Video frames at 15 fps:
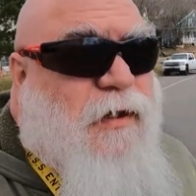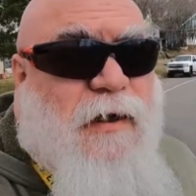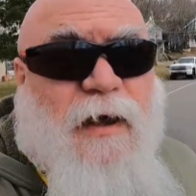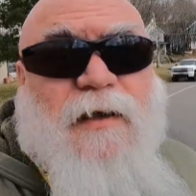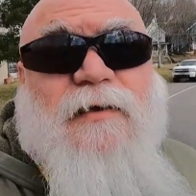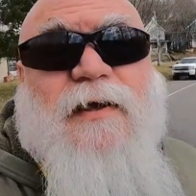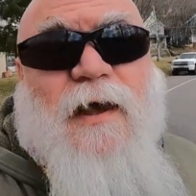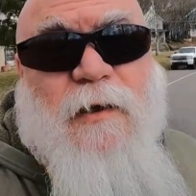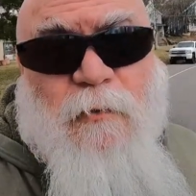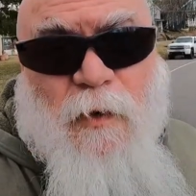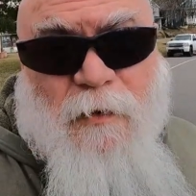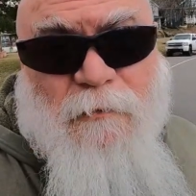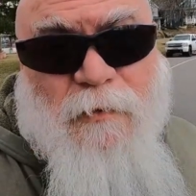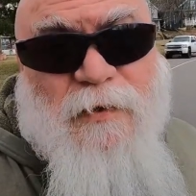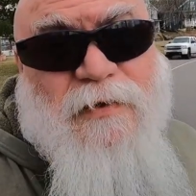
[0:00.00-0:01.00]
Okay, tell you
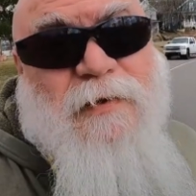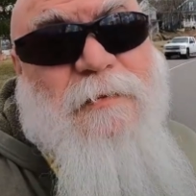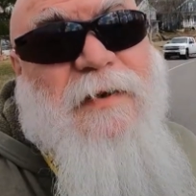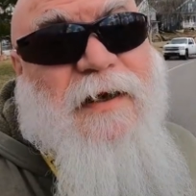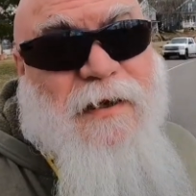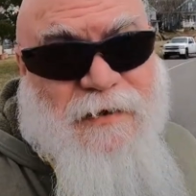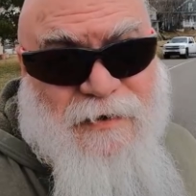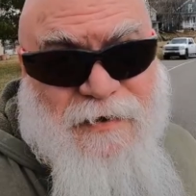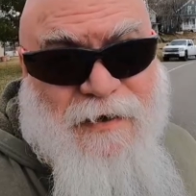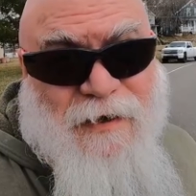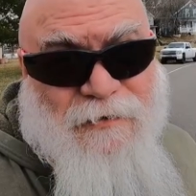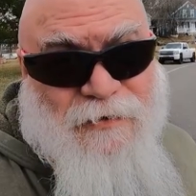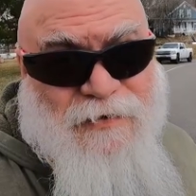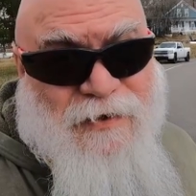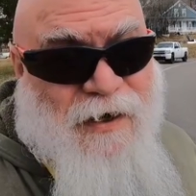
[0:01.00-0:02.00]
what, let's let me get to
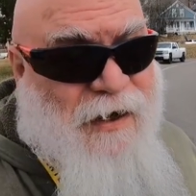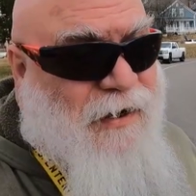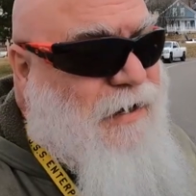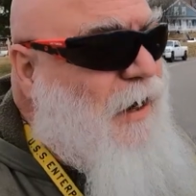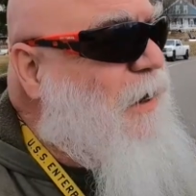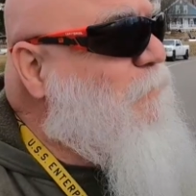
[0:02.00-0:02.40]
the other side.